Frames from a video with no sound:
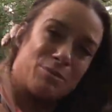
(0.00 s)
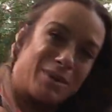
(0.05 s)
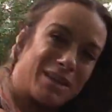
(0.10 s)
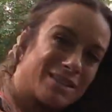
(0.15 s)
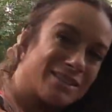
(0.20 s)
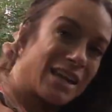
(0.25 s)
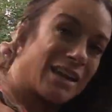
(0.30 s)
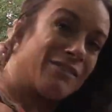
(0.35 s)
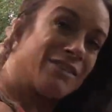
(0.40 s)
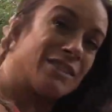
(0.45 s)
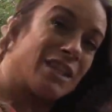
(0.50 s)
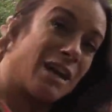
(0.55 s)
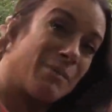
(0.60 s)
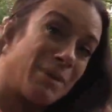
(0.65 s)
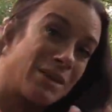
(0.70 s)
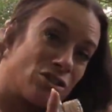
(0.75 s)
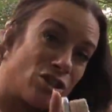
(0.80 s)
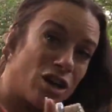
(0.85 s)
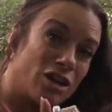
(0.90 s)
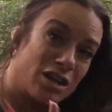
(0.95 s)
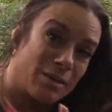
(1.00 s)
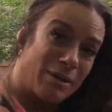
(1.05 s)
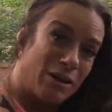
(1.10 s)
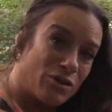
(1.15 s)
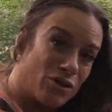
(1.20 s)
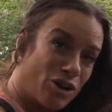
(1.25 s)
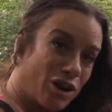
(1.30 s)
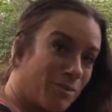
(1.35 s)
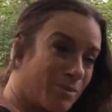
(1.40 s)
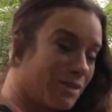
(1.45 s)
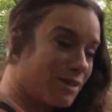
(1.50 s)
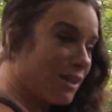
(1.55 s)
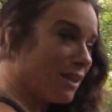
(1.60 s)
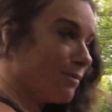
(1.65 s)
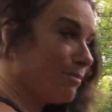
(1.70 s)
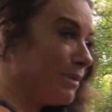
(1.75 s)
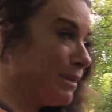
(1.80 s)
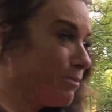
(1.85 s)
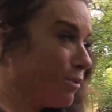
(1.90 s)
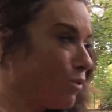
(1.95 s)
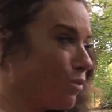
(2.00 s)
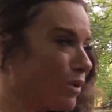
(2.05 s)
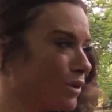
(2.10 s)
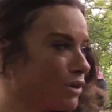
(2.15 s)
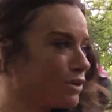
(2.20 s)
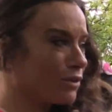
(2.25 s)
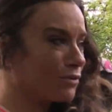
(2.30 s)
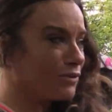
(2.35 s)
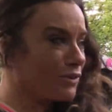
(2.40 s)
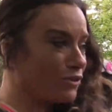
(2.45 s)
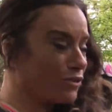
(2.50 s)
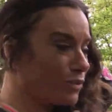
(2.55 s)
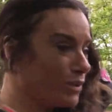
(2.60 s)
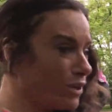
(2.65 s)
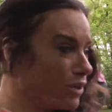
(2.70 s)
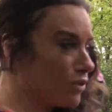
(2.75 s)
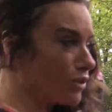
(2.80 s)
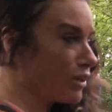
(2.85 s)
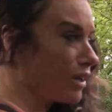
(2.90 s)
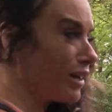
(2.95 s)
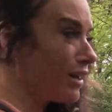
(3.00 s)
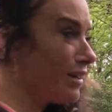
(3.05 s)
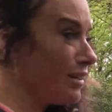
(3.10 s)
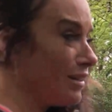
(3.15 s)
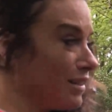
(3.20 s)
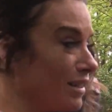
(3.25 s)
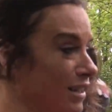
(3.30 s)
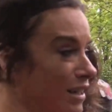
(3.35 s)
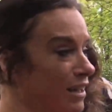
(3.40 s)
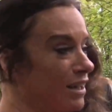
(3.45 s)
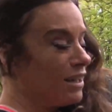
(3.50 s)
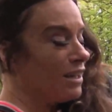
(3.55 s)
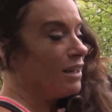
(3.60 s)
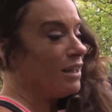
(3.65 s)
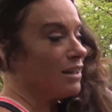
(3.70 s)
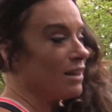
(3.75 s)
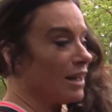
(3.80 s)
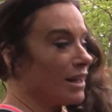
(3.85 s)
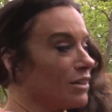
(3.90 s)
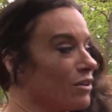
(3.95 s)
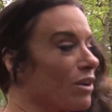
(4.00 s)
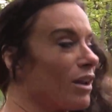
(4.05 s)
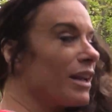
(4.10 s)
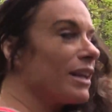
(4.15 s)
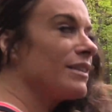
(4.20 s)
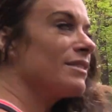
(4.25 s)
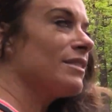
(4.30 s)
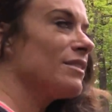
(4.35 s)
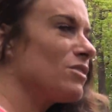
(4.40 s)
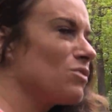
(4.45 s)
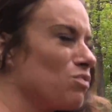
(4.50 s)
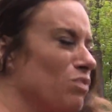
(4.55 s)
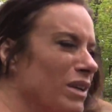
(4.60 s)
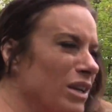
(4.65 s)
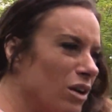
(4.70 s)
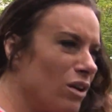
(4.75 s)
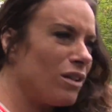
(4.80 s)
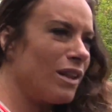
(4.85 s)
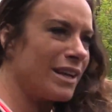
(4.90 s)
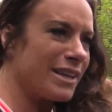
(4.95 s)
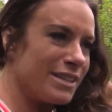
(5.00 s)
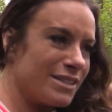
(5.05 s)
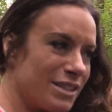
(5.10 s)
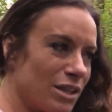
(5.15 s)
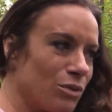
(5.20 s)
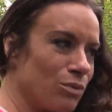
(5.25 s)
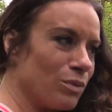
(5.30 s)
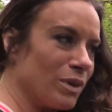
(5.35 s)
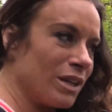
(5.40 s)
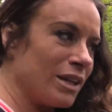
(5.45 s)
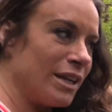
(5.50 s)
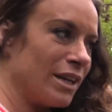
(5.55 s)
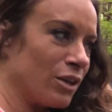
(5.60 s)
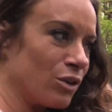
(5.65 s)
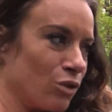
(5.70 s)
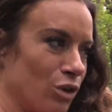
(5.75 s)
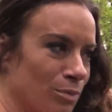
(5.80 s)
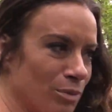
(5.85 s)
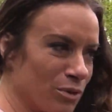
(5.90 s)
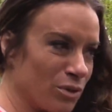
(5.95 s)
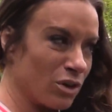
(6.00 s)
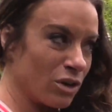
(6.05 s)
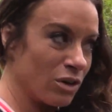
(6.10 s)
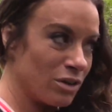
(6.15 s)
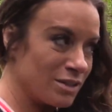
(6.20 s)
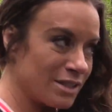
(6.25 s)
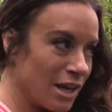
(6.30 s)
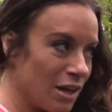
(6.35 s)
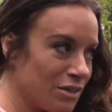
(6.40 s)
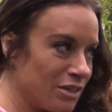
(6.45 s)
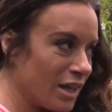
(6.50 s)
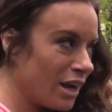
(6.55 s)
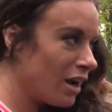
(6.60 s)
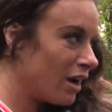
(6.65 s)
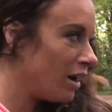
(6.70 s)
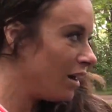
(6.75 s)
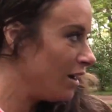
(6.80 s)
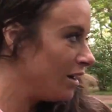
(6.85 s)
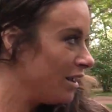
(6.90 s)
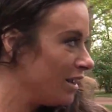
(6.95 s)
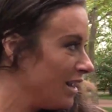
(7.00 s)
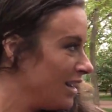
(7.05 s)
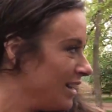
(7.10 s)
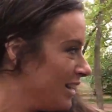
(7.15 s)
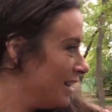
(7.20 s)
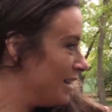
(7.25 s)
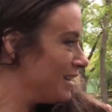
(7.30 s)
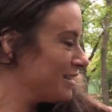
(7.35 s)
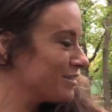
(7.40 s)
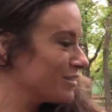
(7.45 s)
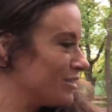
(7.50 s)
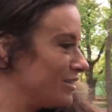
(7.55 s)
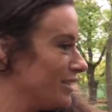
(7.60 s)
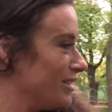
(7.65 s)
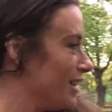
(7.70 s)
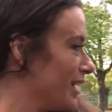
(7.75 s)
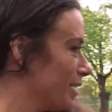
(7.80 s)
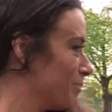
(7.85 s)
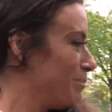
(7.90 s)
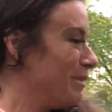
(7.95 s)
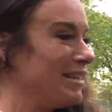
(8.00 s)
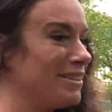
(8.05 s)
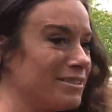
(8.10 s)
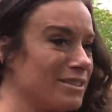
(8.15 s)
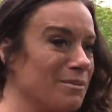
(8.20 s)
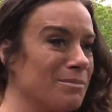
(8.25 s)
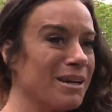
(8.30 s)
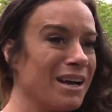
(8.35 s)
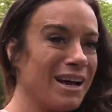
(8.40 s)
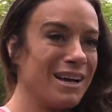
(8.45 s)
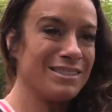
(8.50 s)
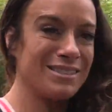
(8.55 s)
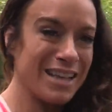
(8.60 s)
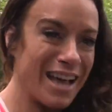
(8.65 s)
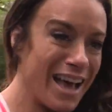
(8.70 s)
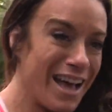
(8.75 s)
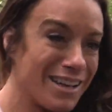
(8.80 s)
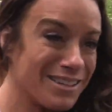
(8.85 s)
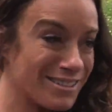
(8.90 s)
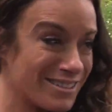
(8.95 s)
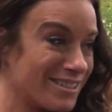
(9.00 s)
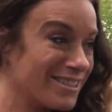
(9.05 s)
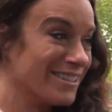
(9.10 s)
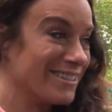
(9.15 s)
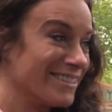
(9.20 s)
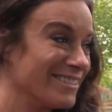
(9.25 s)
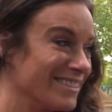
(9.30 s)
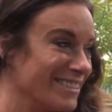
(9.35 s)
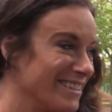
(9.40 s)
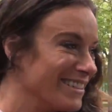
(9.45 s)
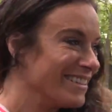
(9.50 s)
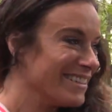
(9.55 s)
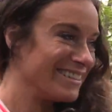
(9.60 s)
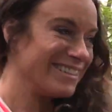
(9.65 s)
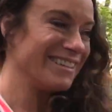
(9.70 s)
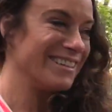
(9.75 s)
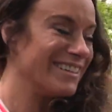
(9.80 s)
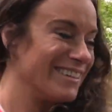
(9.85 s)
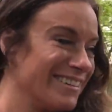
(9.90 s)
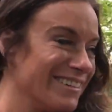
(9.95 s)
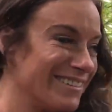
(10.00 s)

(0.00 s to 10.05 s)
because every time I talk about Karma Klub, people wonder if it's real or not. Like they're like, is this real? Like, is there really a group of girls out there that's gonna like beat some guy's ass? You know?